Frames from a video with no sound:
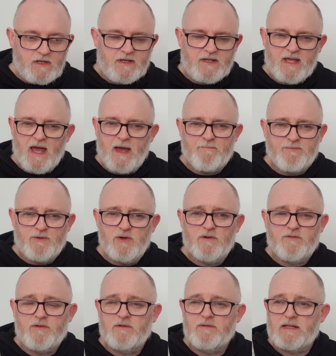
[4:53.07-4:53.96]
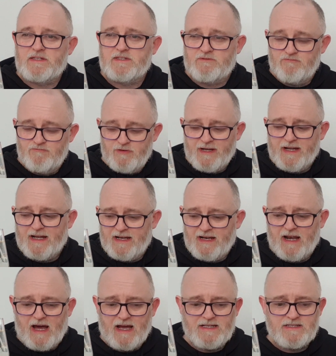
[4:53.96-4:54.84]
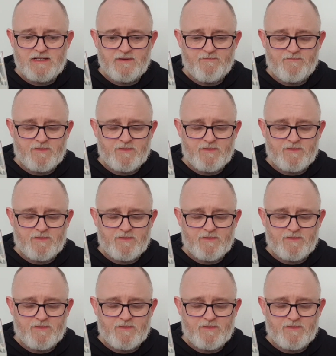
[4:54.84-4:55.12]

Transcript: Yeah, beautiful. It's really light.